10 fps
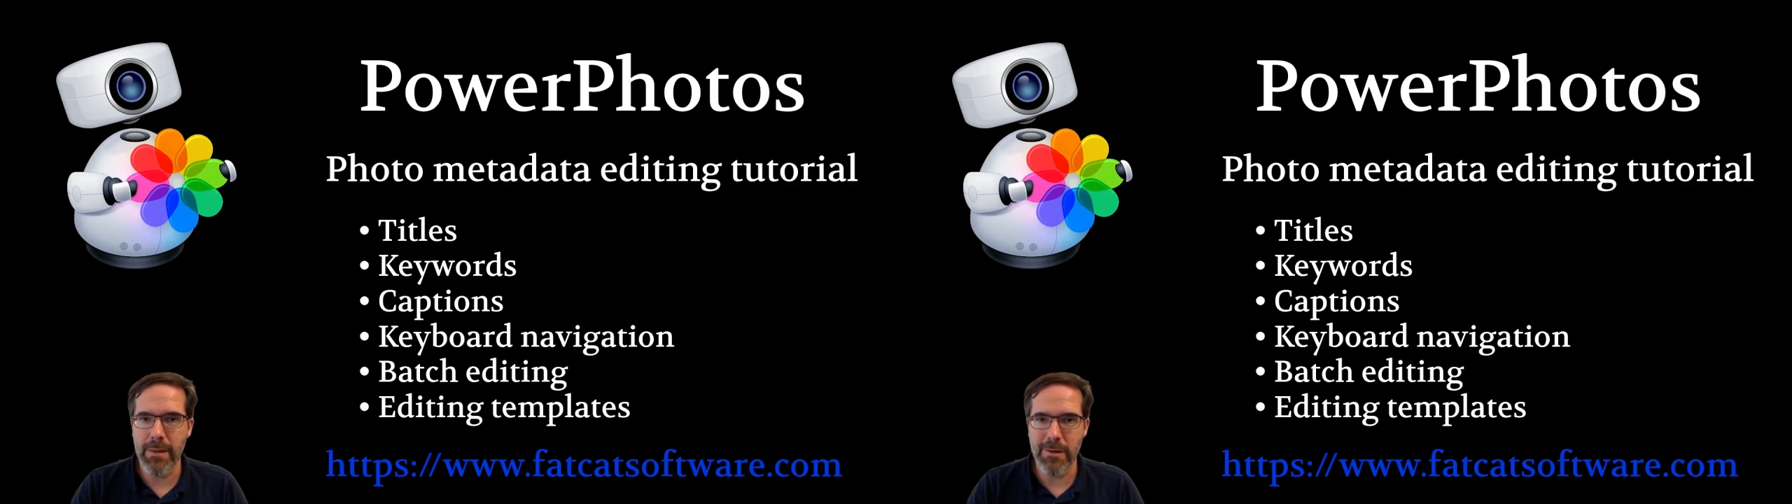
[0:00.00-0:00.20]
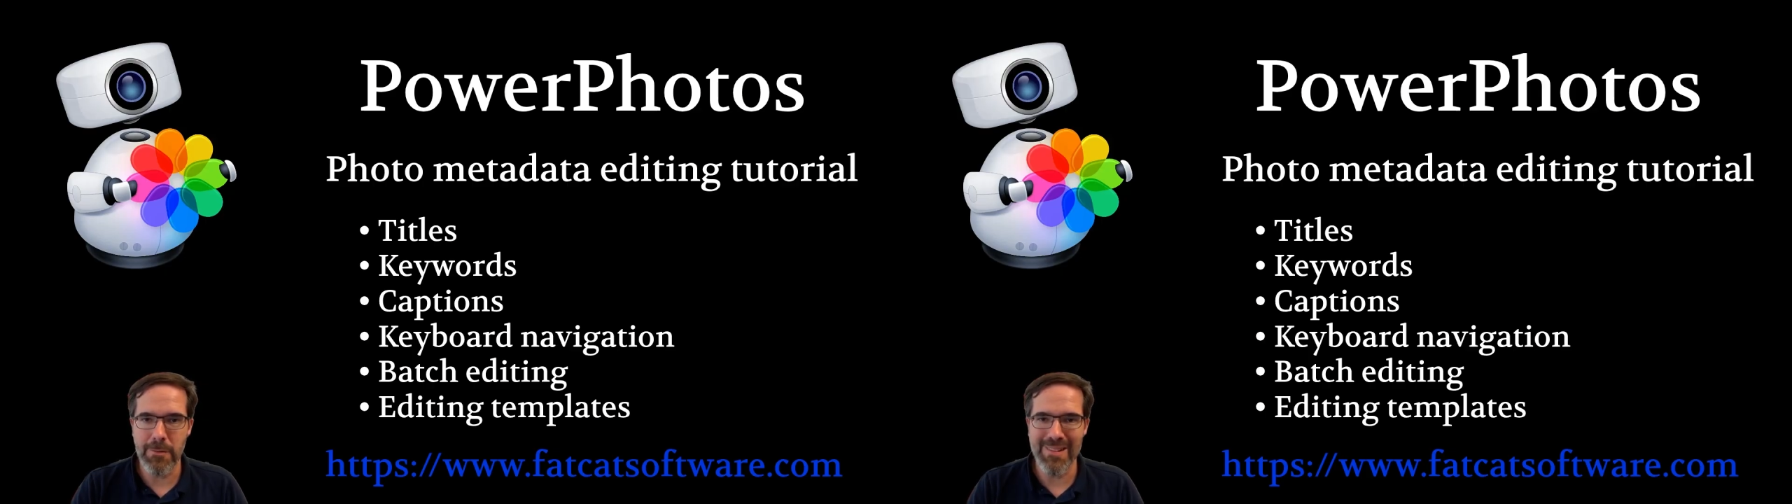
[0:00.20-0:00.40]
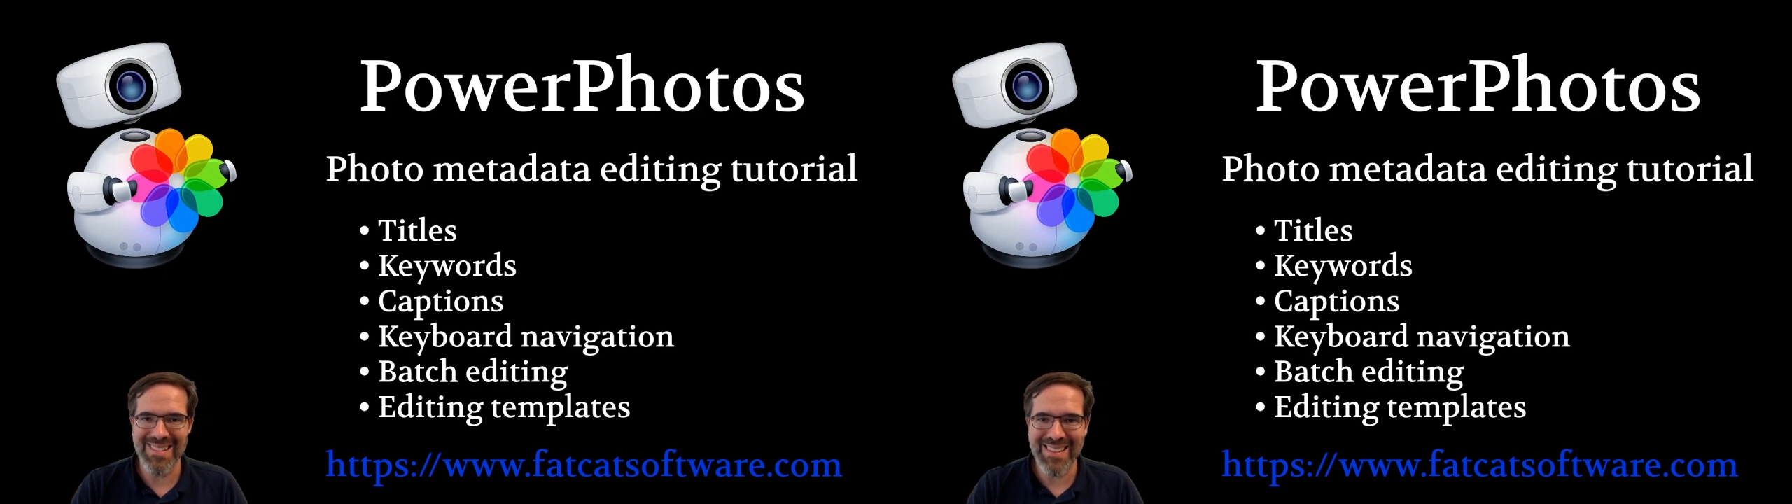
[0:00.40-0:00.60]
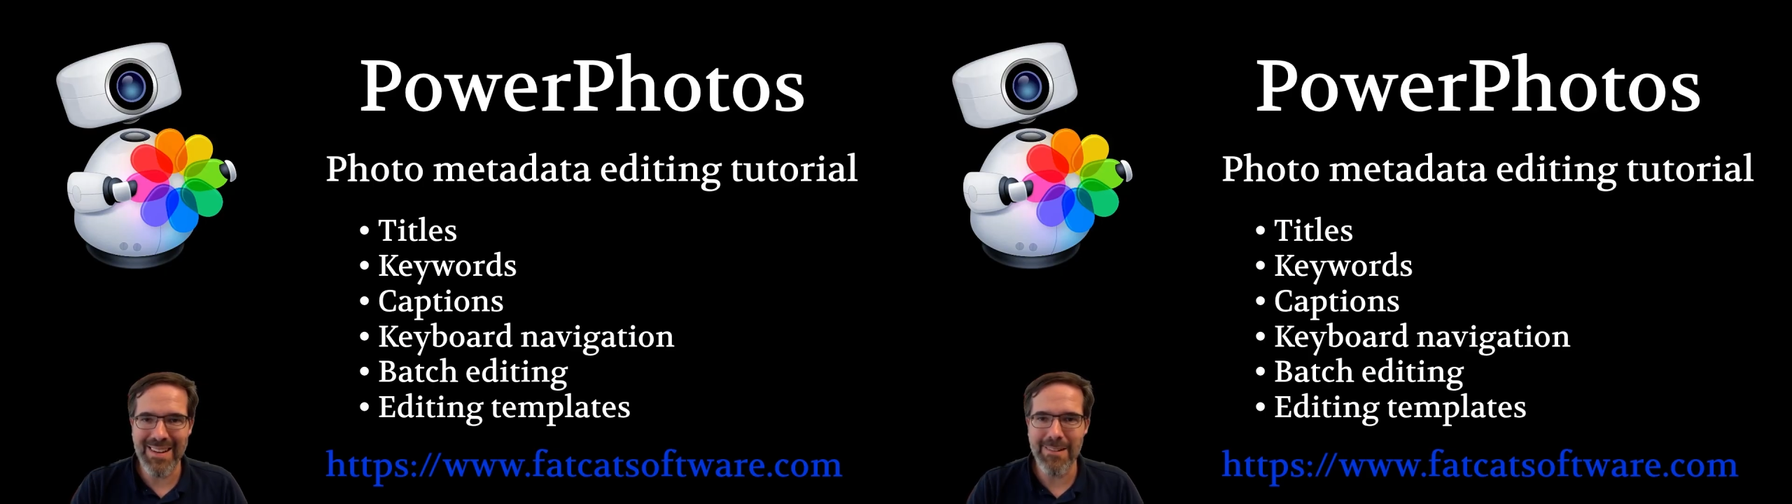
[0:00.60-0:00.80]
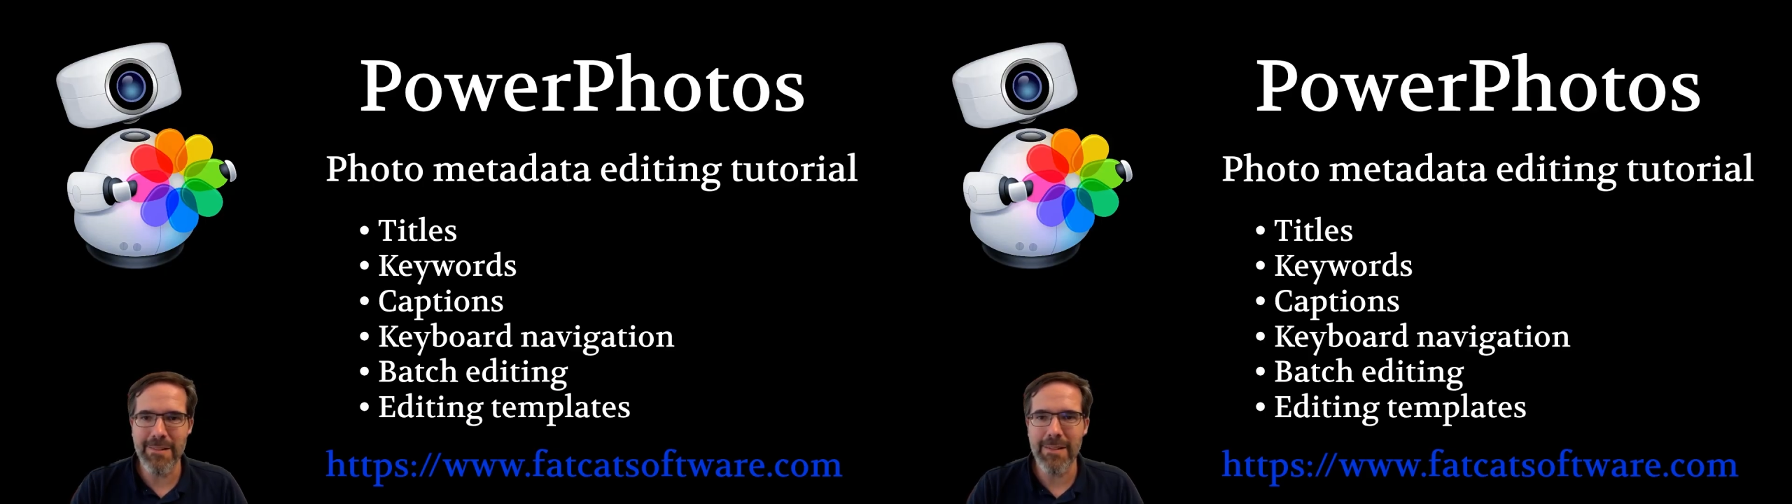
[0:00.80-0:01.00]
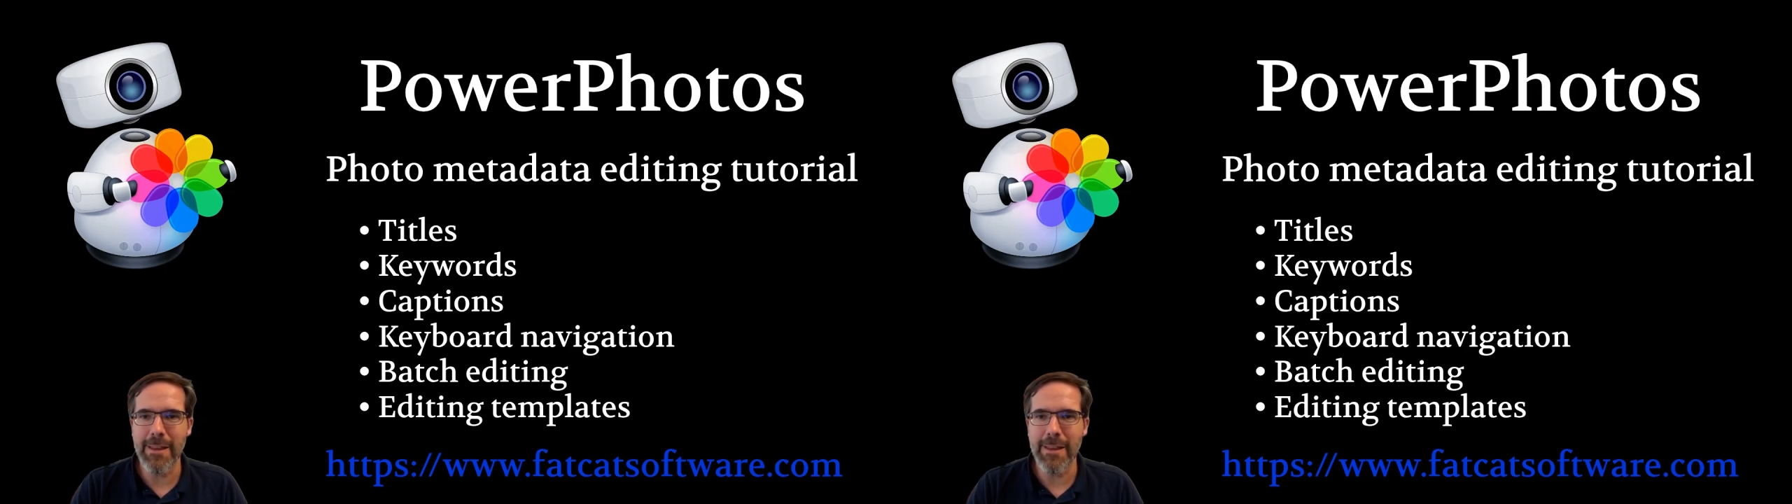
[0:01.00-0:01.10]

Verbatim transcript: including titles,